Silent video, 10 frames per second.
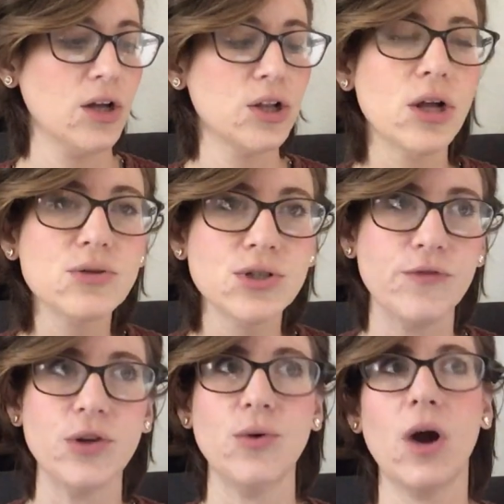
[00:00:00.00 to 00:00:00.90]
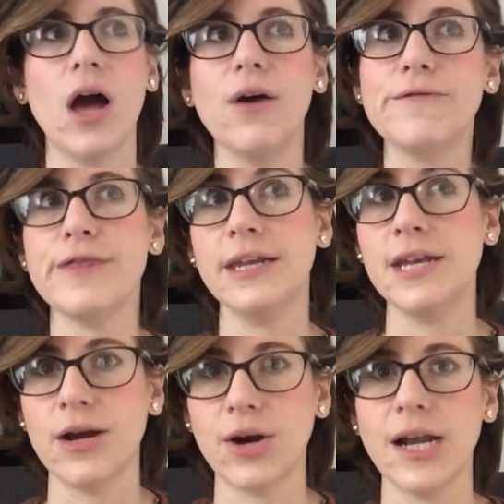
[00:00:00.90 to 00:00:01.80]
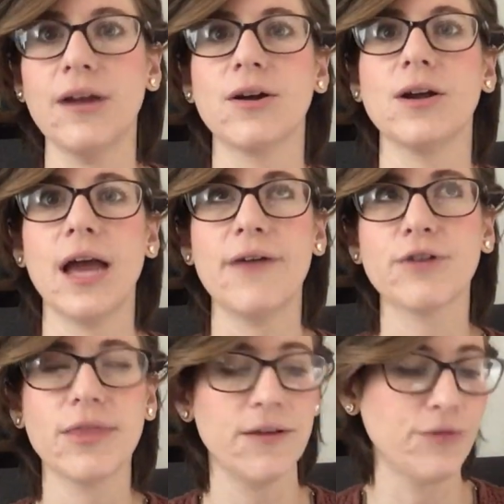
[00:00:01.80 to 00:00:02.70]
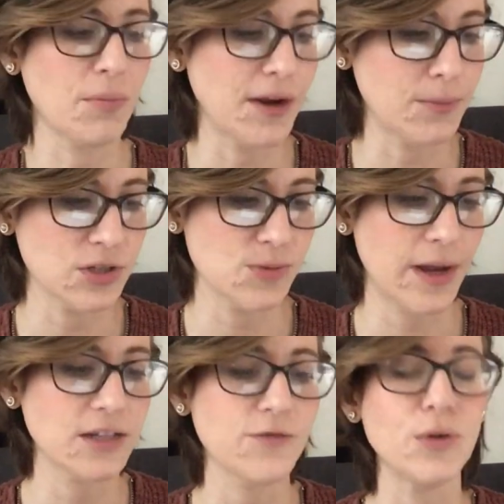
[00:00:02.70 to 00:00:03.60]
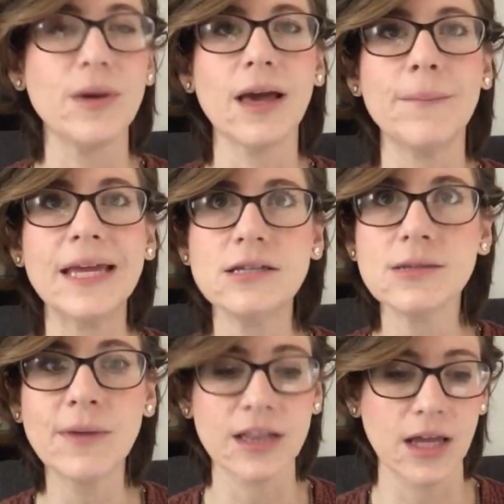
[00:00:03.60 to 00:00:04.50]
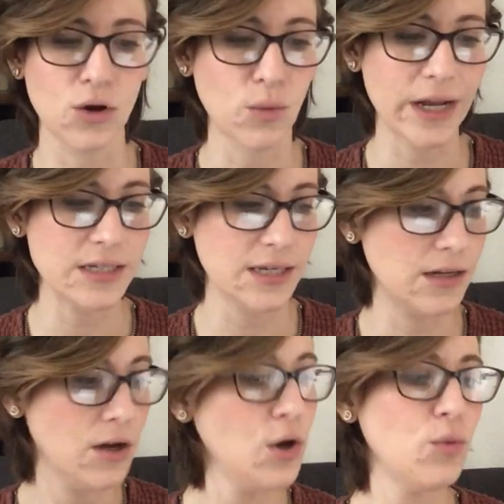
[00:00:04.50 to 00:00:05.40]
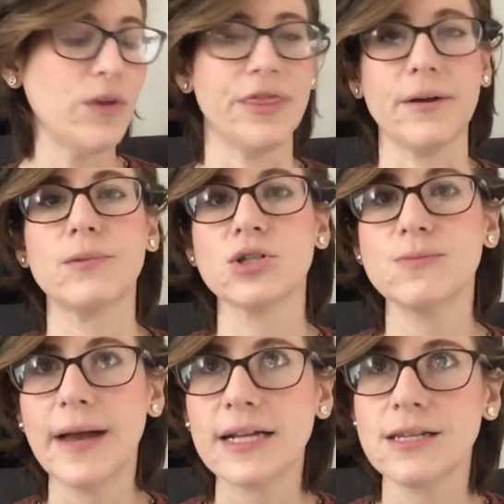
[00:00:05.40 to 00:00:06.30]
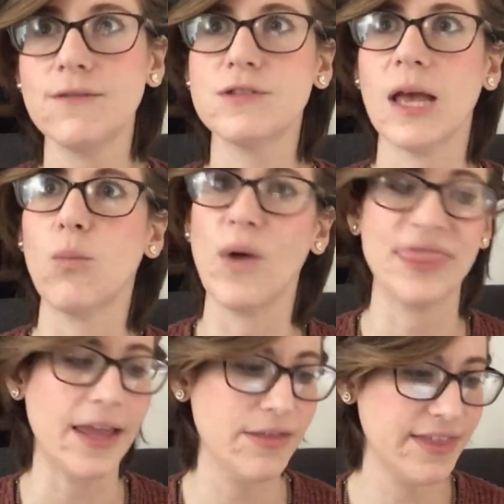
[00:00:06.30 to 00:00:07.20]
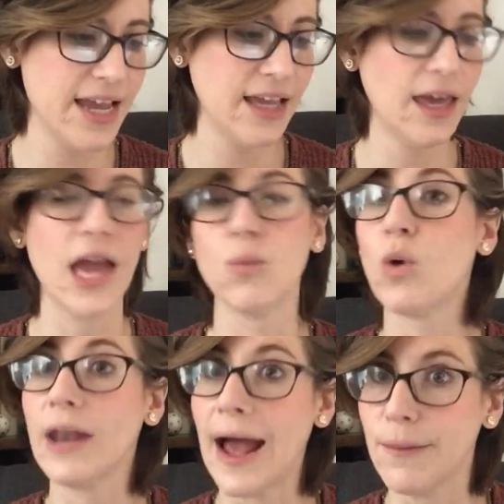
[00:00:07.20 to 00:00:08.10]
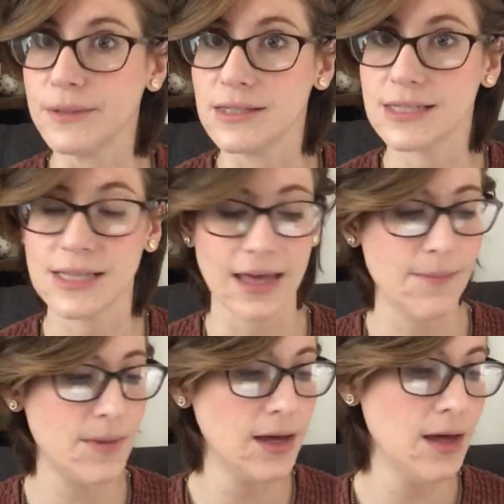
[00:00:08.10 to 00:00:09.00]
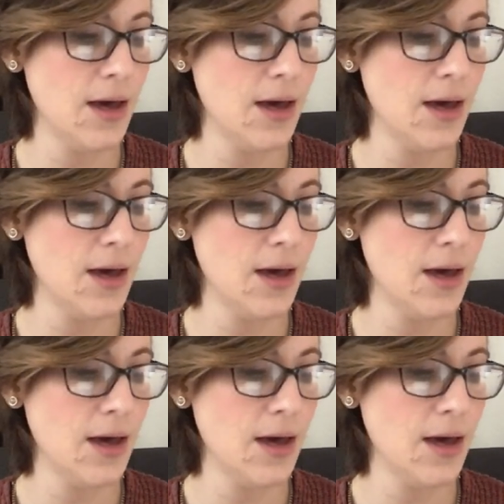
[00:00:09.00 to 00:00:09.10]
close view of the narrator, everything from their perspective. You become intimately acquainted with their perspectives, what they think, and what happens to them